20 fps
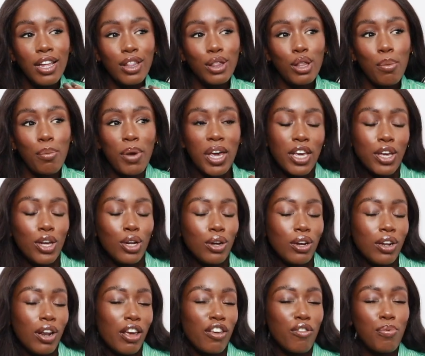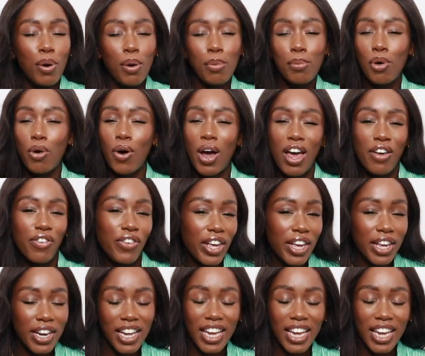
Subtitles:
They make you look like you put more effort in.